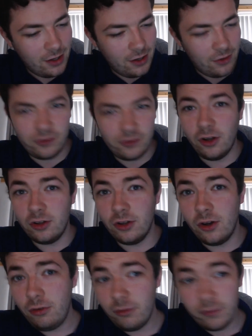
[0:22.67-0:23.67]
there's not
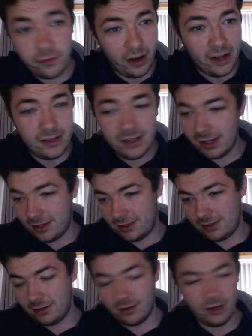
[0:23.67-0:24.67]
long. Friday.
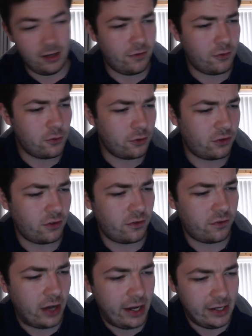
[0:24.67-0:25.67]
All right, folks.
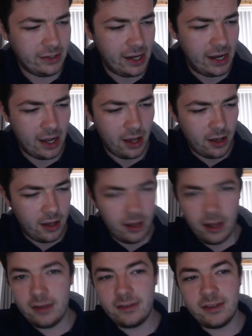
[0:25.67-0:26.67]
Friday
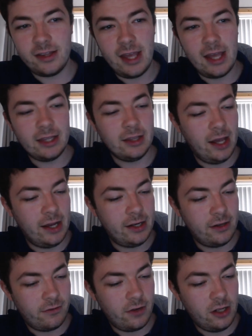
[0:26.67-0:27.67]
is the deadline.
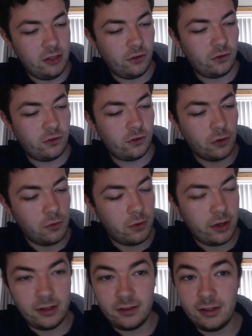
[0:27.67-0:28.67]
Rangers just don't
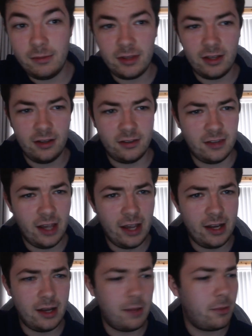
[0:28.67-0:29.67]
want to seem to sign
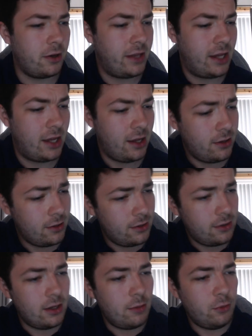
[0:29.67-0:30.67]
anybody.
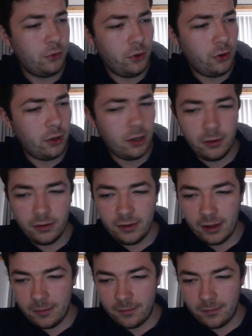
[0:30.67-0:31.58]
And we'll talk about it.